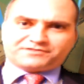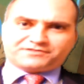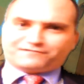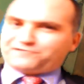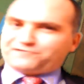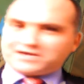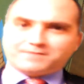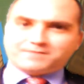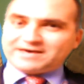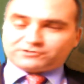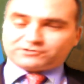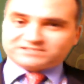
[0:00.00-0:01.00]
the
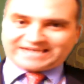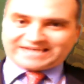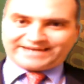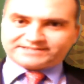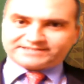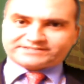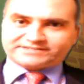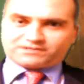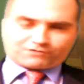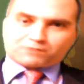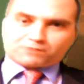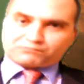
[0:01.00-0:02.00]
fundamental tenets
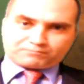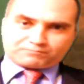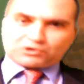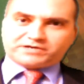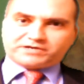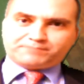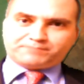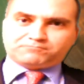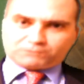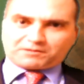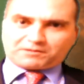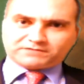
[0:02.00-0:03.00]
of our party,
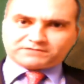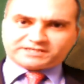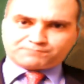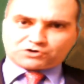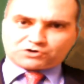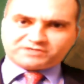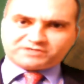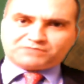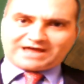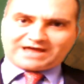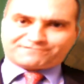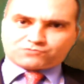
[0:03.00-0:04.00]
Republican Party
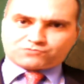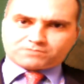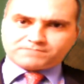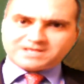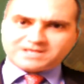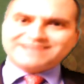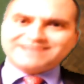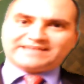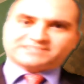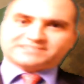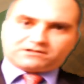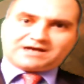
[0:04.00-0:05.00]
platform.
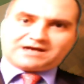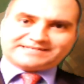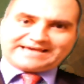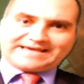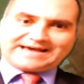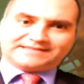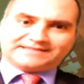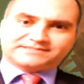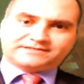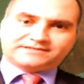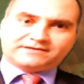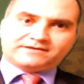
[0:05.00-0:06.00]
That's a lot to
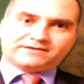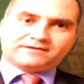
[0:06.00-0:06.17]
ask.